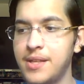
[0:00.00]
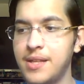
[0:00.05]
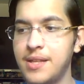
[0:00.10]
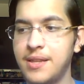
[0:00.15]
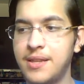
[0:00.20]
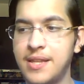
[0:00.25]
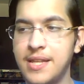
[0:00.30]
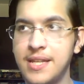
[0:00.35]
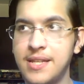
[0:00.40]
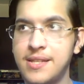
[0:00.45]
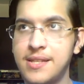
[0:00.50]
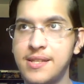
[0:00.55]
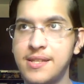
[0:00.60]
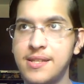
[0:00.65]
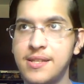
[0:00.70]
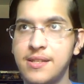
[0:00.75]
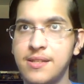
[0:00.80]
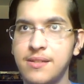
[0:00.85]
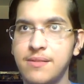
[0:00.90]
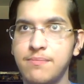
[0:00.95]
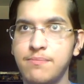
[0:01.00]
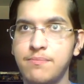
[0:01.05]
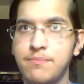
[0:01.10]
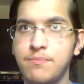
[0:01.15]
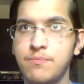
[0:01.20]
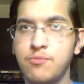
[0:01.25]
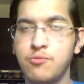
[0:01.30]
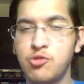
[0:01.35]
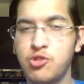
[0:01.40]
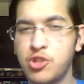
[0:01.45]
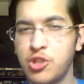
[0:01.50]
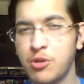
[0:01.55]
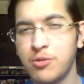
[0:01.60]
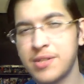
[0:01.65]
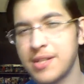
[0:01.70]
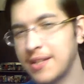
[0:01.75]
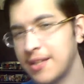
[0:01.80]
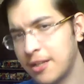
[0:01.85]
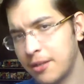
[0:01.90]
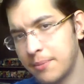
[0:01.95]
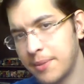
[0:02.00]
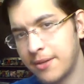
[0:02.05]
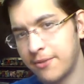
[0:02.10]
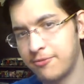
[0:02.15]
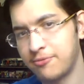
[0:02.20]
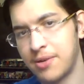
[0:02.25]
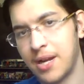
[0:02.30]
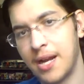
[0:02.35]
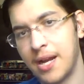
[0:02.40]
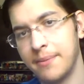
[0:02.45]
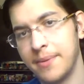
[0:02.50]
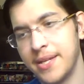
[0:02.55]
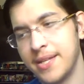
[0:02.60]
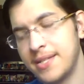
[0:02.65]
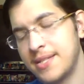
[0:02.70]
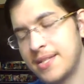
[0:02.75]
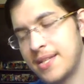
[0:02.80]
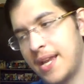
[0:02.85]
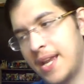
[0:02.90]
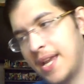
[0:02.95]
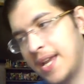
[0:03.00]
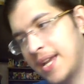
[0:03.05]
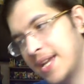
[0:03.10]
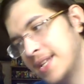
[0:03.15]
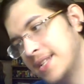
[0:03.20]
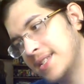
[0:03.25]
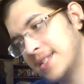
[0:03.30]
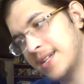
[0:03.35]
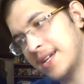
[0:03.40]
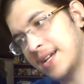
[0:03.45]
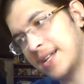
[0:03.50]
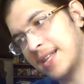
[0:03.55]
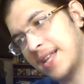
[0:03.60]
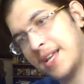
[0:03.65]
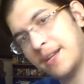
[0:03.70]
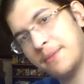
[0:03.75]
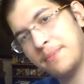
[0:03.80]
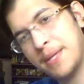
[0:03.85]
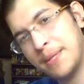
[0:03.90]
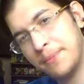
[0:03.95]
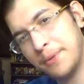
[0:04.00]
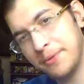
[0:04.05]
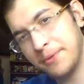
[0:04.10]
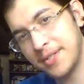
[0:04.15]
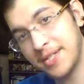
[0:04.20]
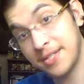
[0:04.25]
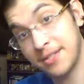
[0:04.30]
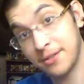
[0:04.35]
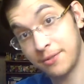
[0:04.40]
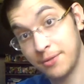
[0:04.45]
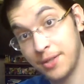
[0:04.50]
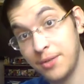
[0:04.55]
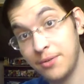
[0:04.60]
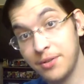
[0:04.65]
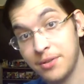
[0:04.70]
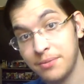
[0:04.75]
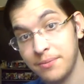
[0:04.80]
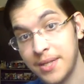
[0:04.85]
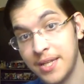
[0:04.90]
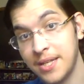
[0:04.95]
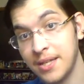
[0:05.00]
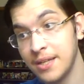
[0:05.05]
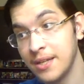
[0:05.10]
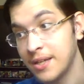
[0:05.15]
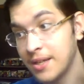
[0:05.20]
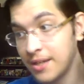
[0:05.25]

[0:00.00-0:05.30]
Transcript: this shows a little bit of promise, and a lot of people will disagree with me,